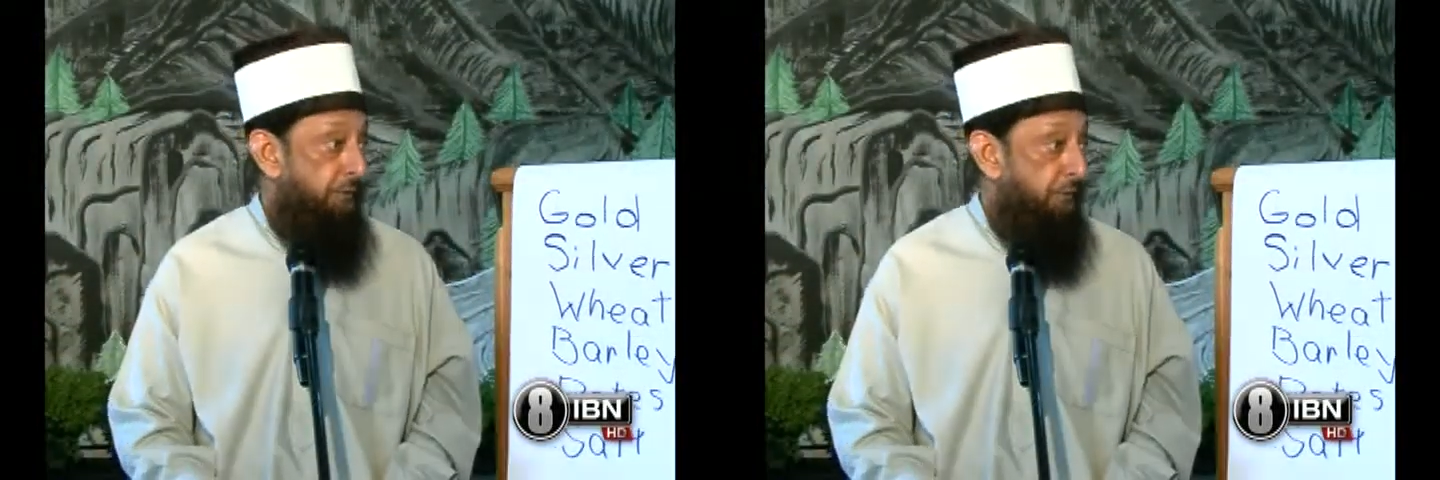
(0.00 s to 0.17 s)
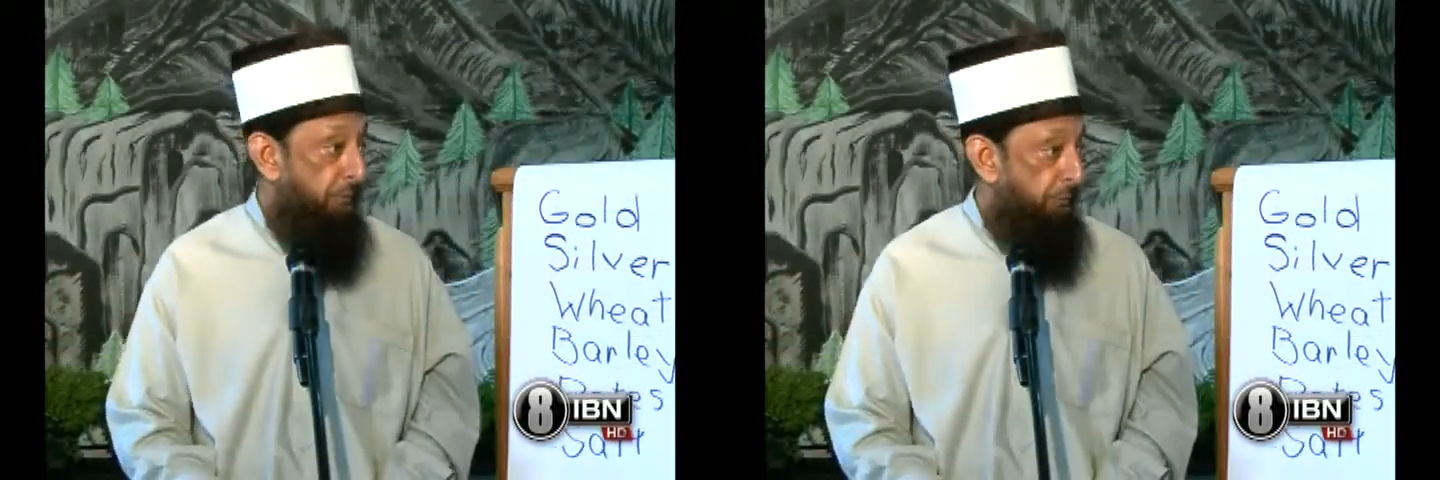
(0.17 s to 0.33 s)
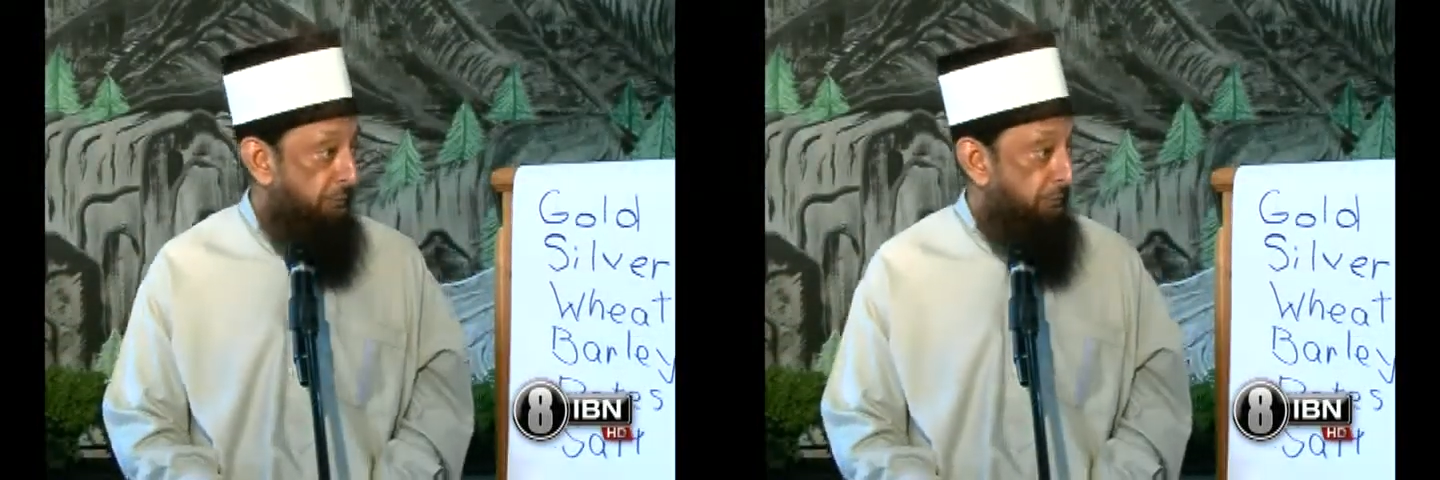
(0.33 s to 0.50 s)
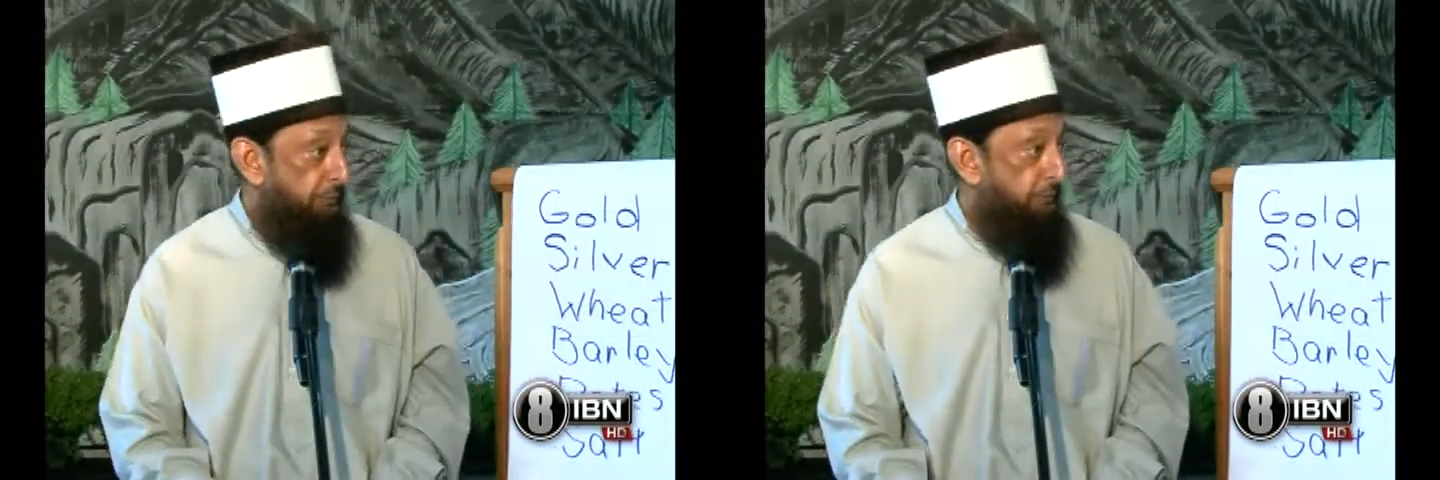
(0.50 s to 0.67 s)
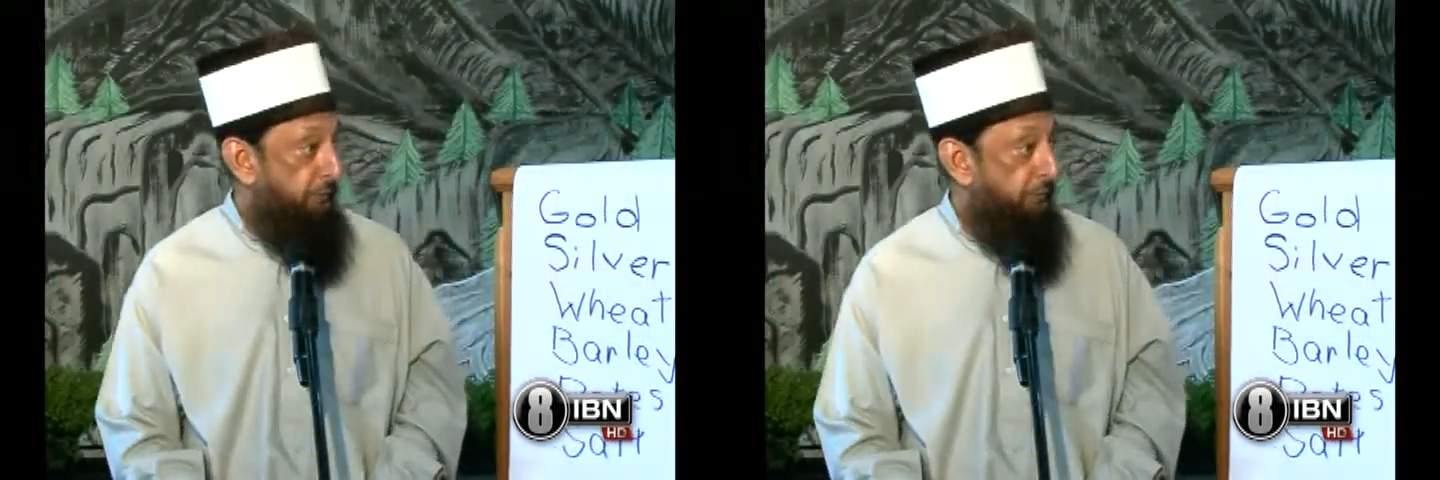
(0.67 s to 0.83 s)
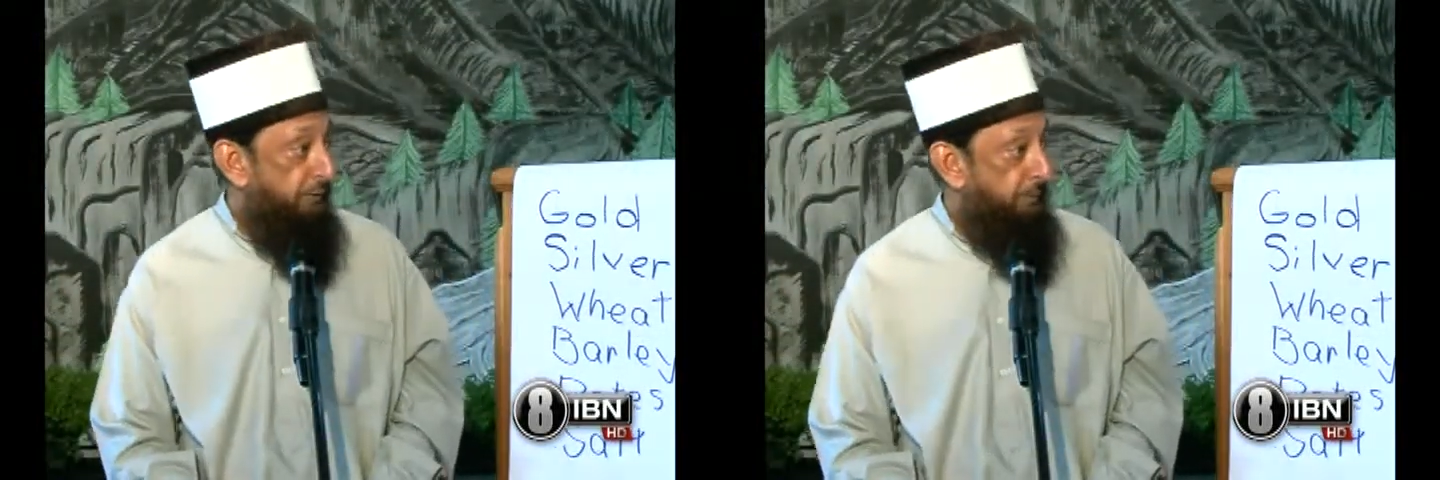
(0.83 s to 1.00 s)
that will put you
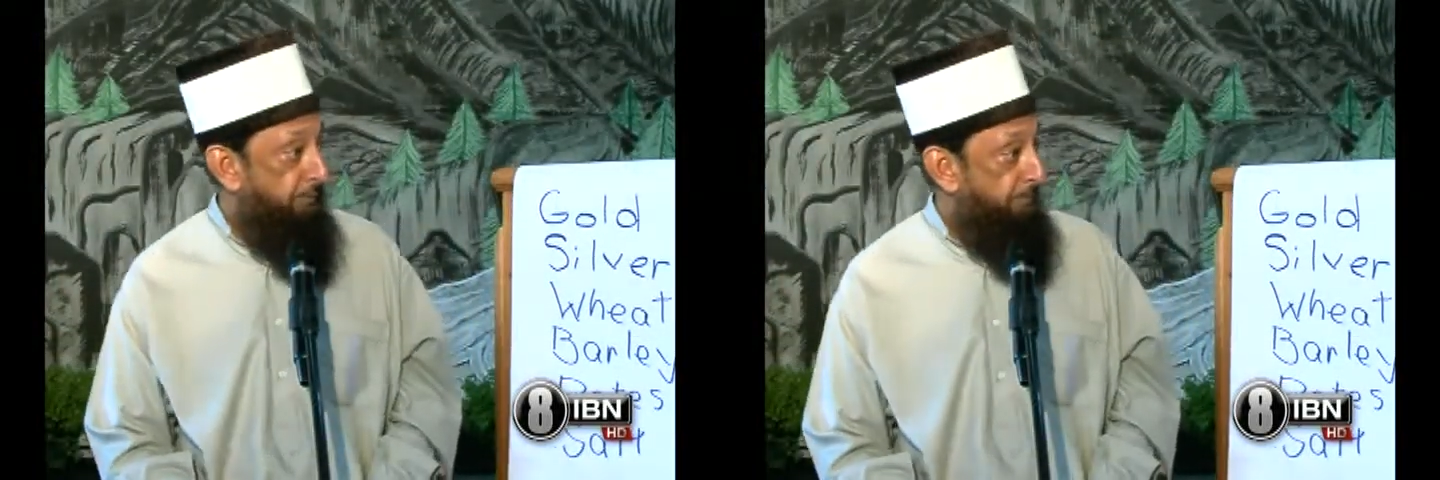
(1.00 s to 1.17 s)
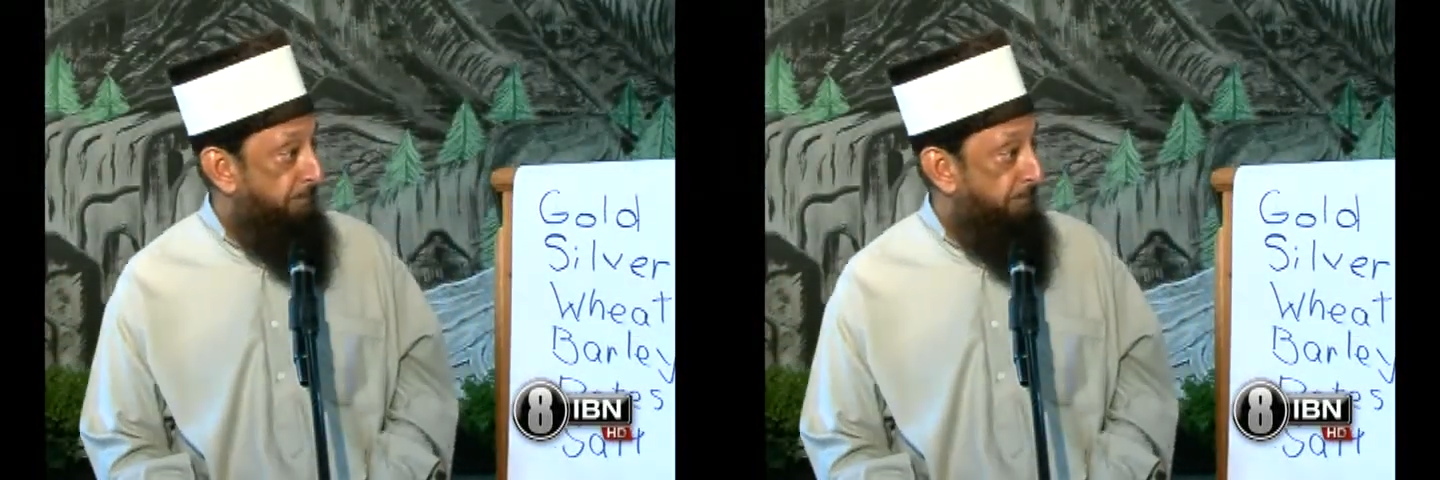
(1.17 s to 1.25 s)
to sleep.